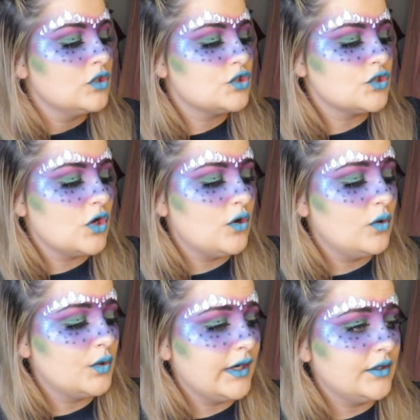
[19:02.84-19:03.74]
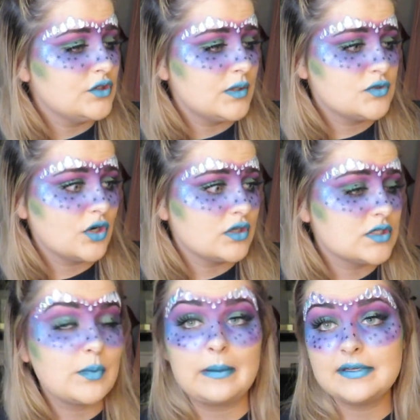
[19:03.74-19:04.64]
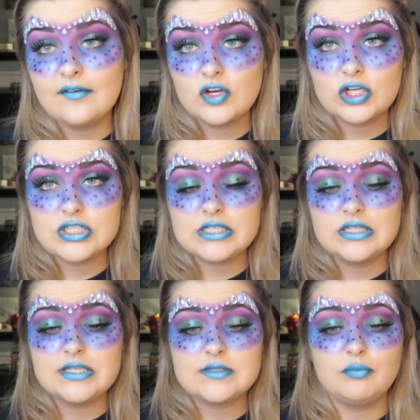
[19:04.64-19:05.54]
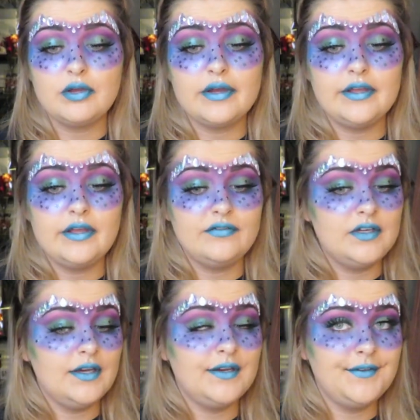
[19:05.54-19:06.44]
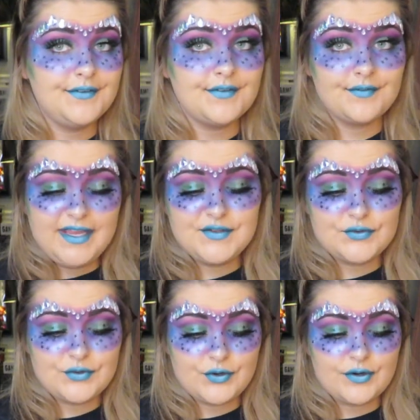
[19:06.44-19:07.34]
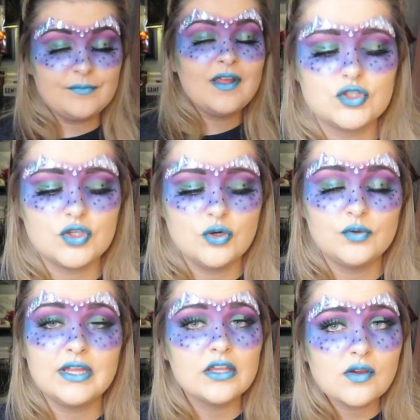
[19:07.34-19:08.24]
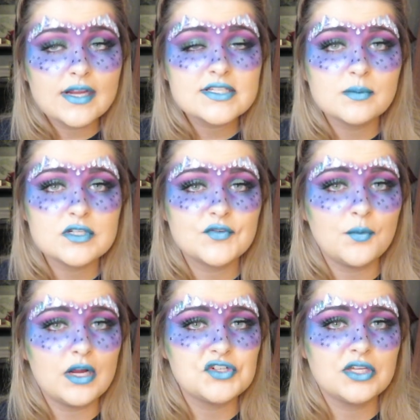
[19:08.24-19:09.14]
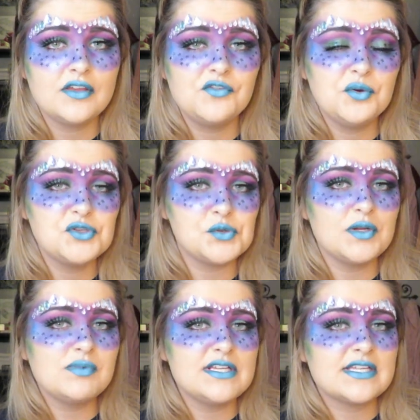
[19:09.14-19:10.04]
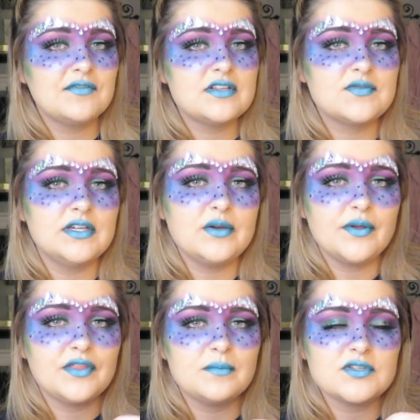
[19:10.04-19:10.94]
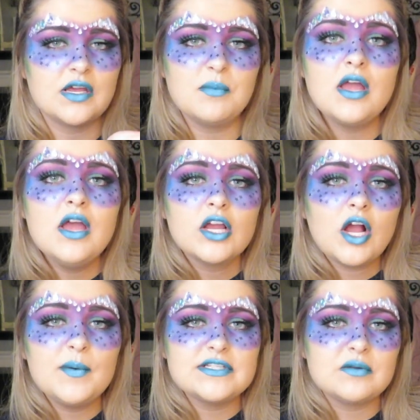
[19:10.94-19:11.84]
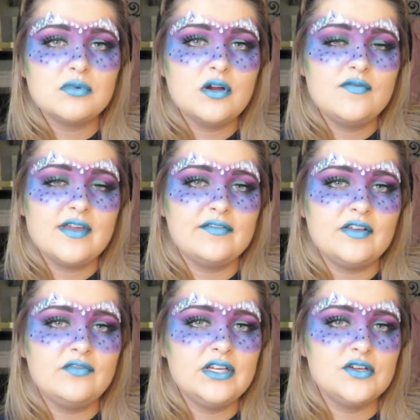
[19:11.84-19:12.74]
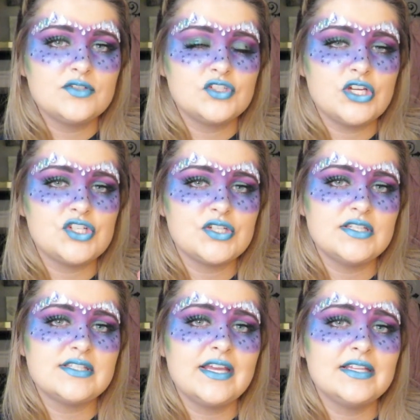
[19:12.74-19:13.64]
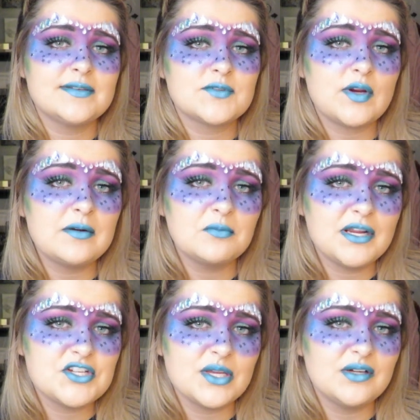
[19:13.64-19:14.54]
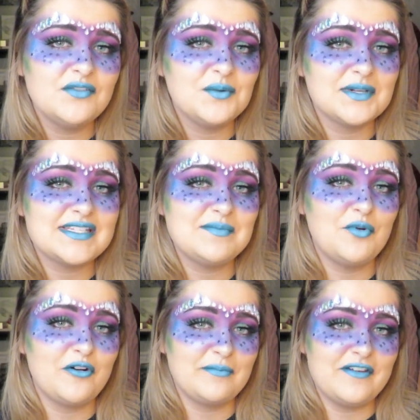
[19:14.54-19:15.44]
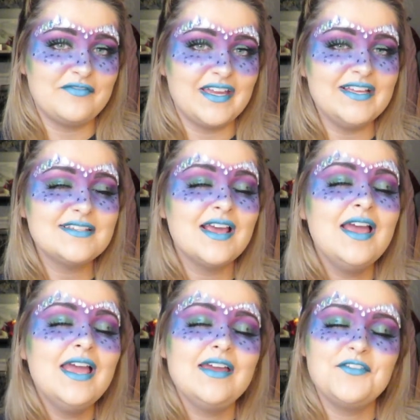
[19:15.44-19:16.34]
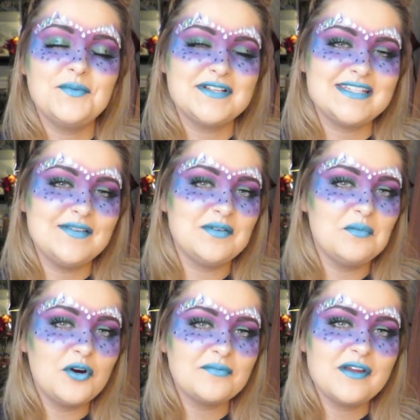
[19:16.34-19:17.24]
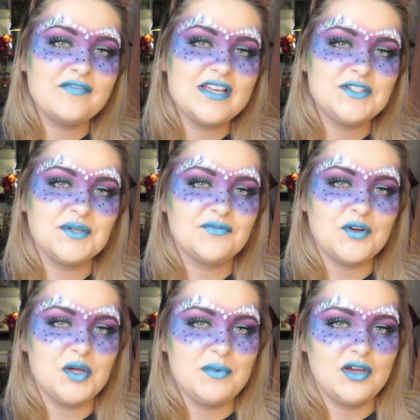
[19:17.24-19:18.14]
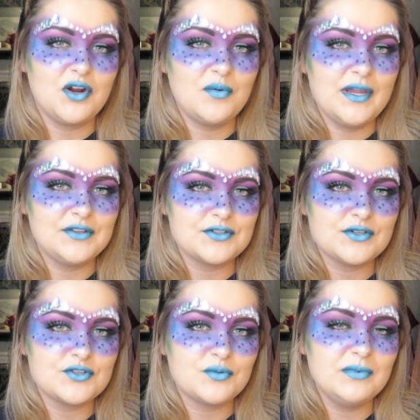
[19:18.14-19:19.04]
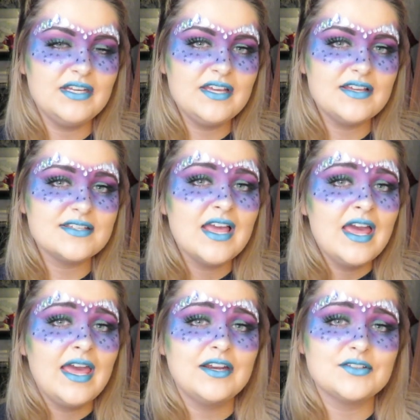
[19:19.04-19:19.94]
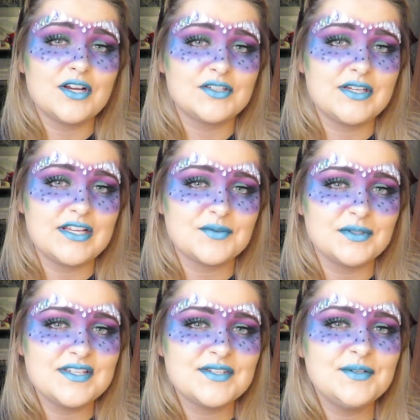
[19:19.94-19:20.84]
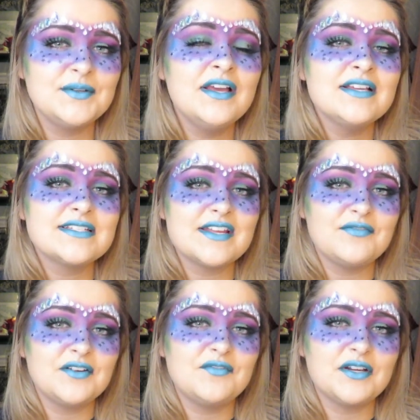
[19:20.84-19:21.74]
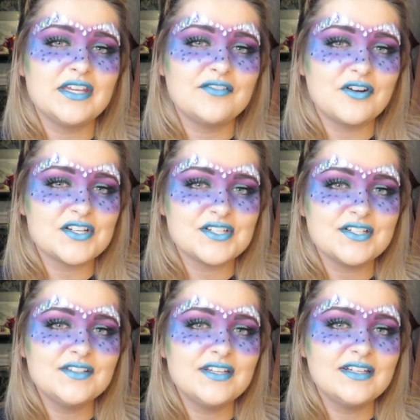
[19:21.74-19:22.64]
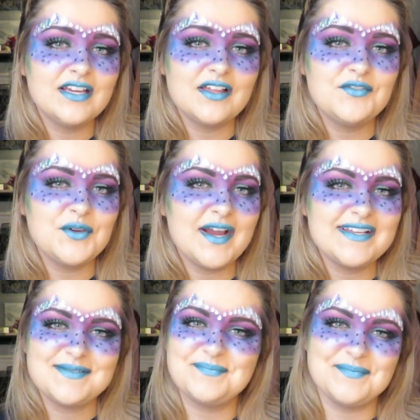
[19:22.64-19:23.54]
So I know James Charles is probably never going to see this, but if he does, hey sister. So thank you guys so much for watching. If you enjoyed, please give this video a thumbs up. Comment down below if you have any video suggestions, and subscribe to my channel if you want to see more of my face. If you want to see even more of my face, you can follow me on all my other social medias, and I'll talk to you guys really soon. Stay fun, funky, and fresh until then. I love you guys.